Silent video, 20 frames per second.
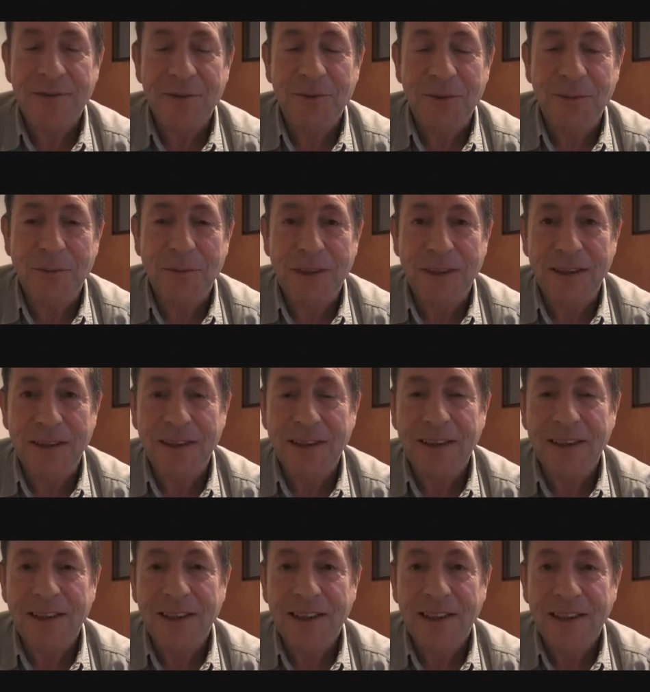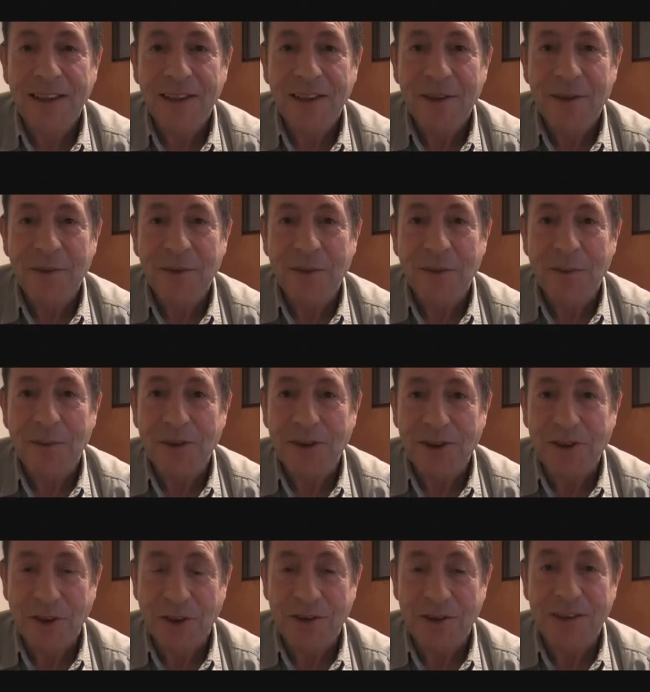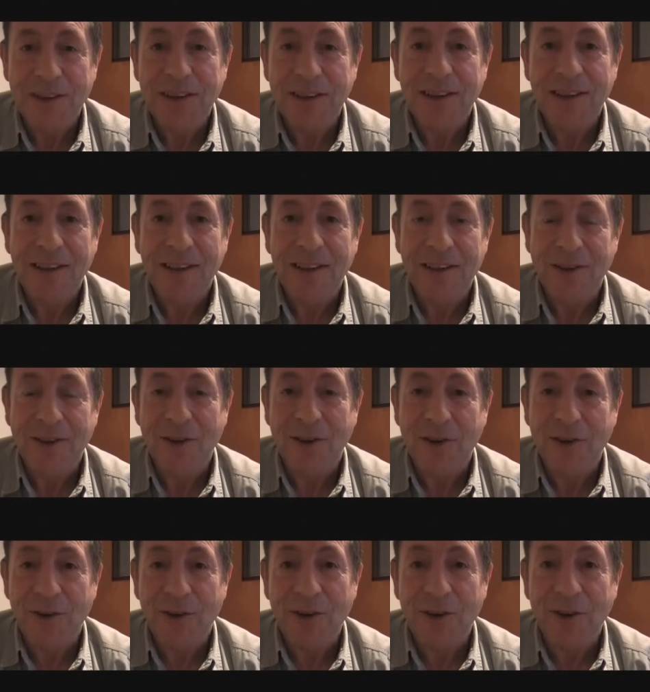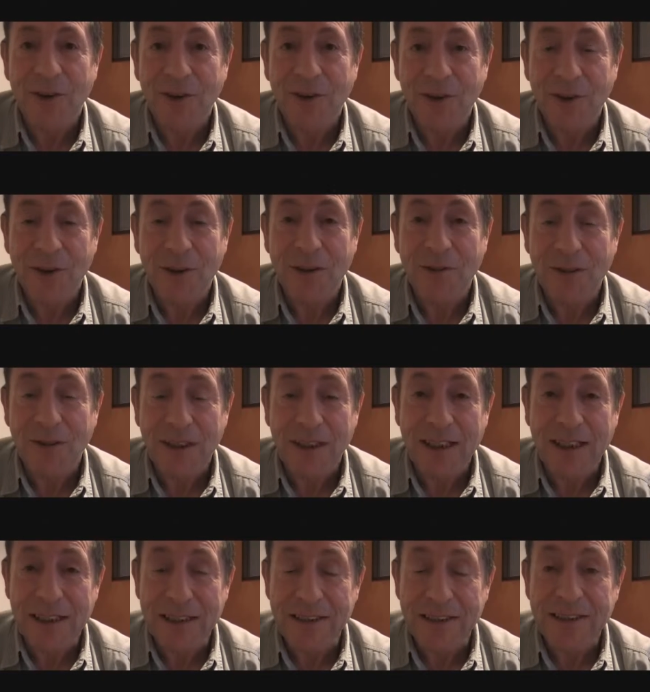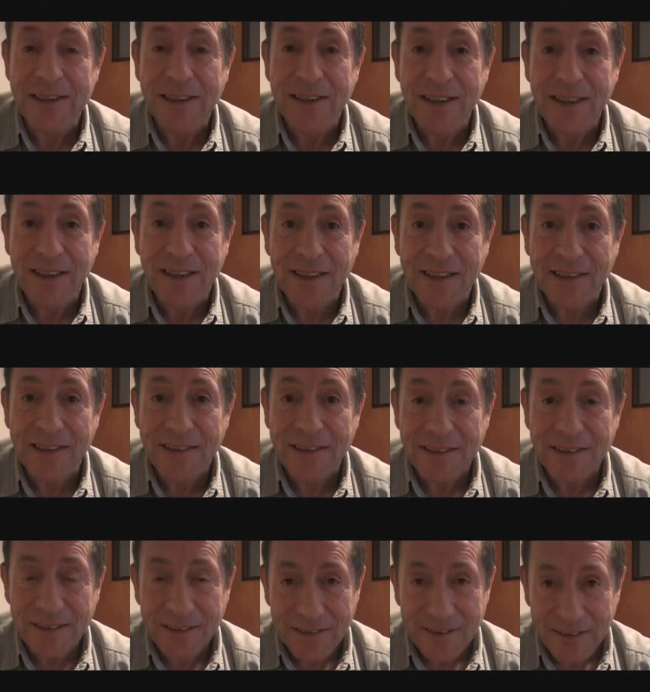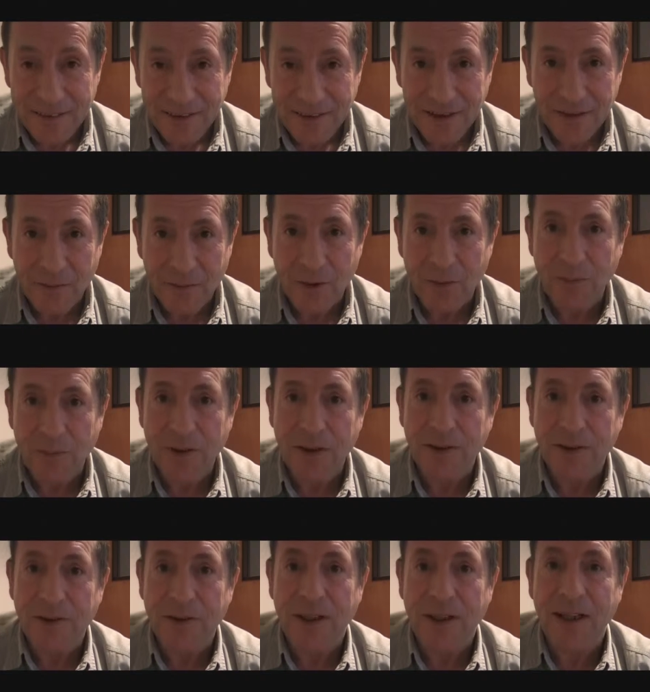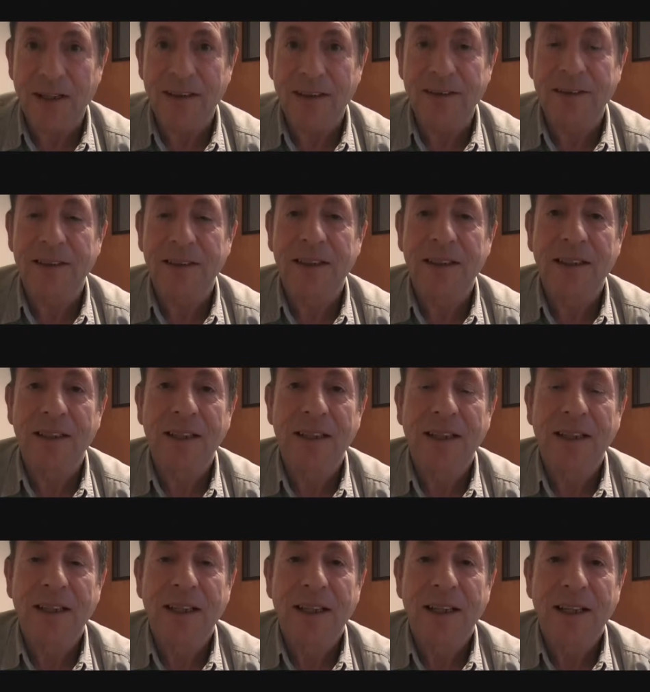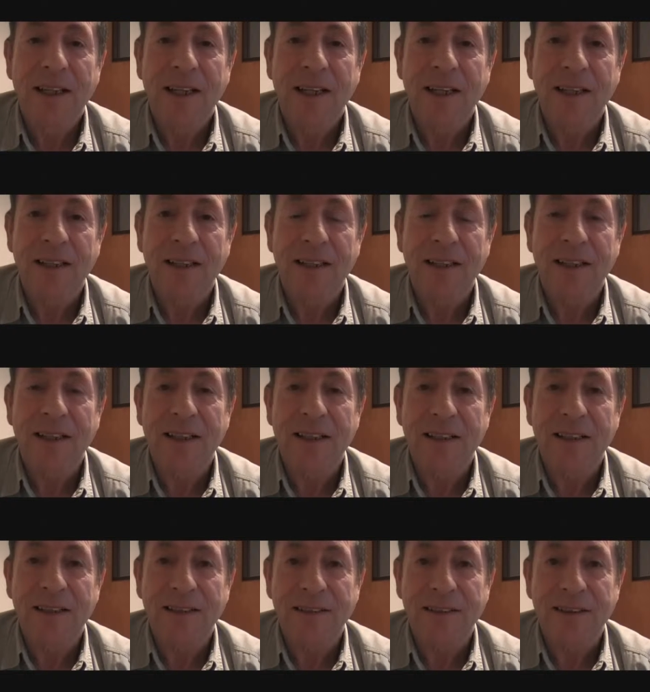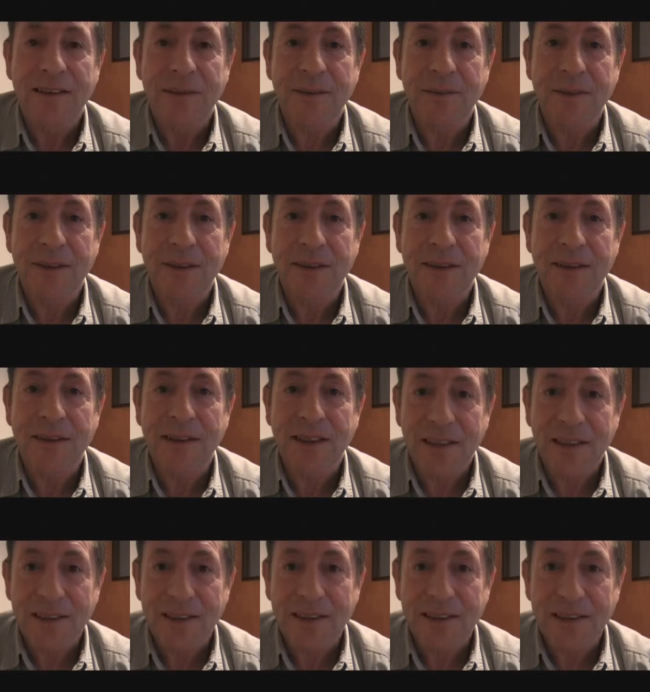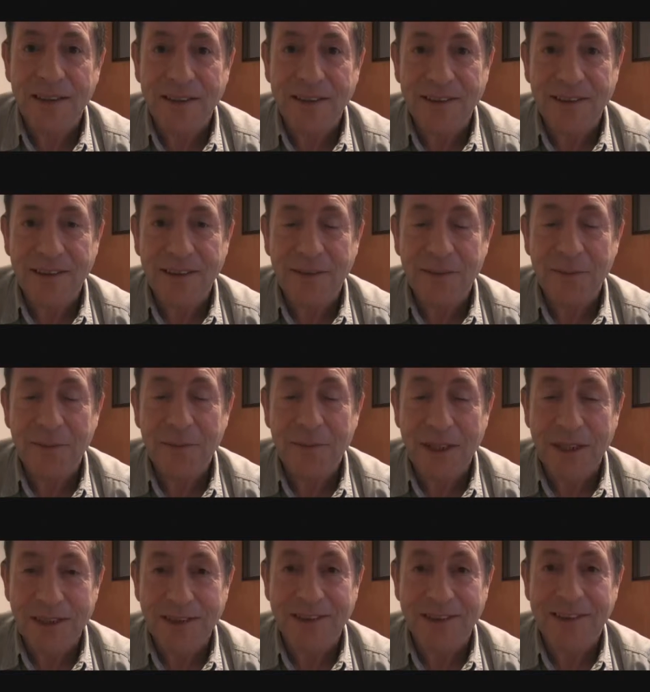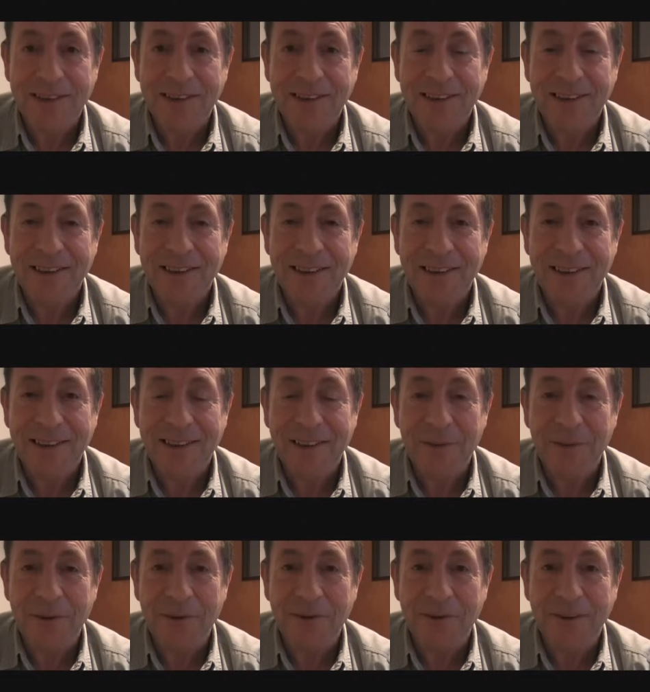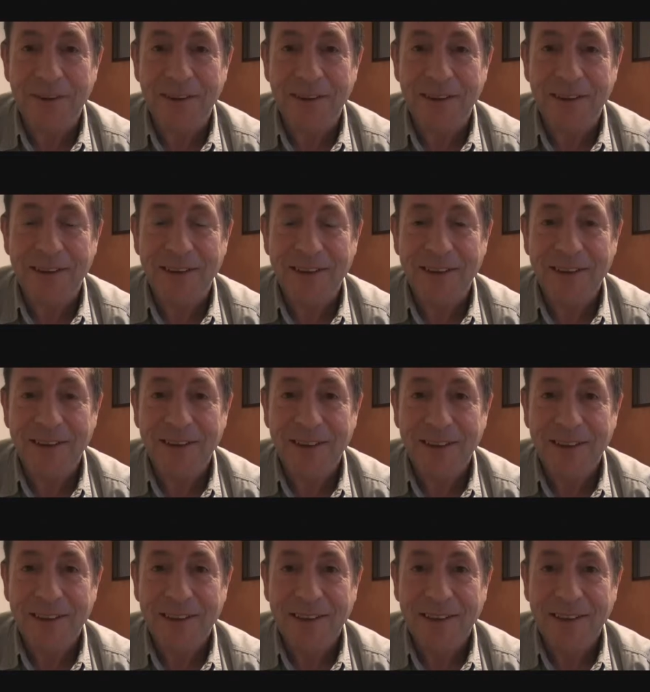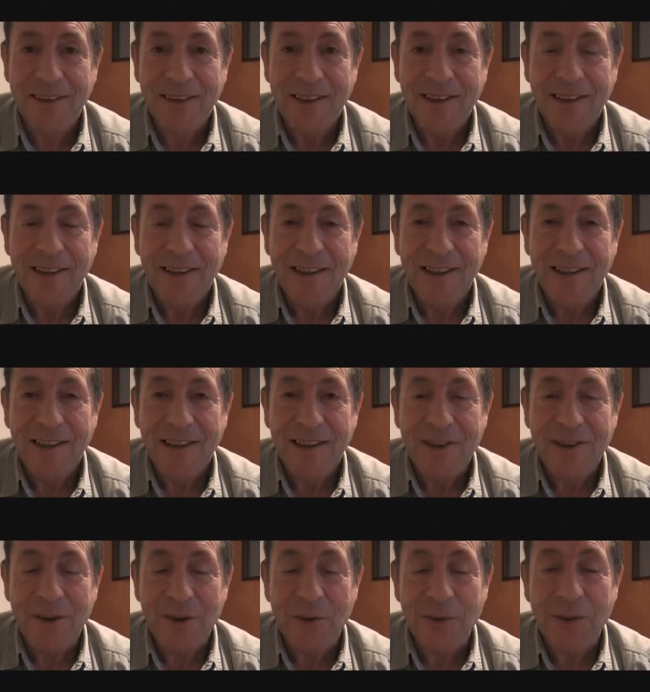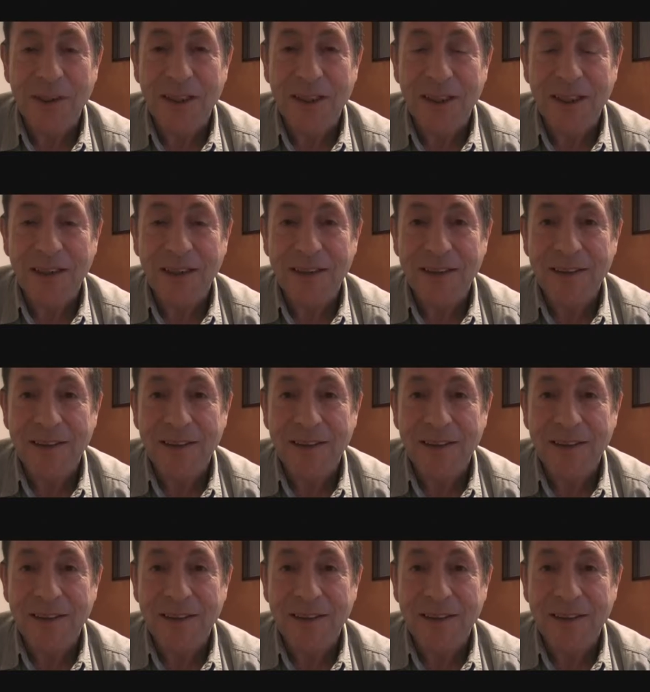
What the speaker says: when my son and daughter-in-law, who live in Leeds in England, came home here to Ireland, and they said to me, "Dad, as a present, we've got a two-way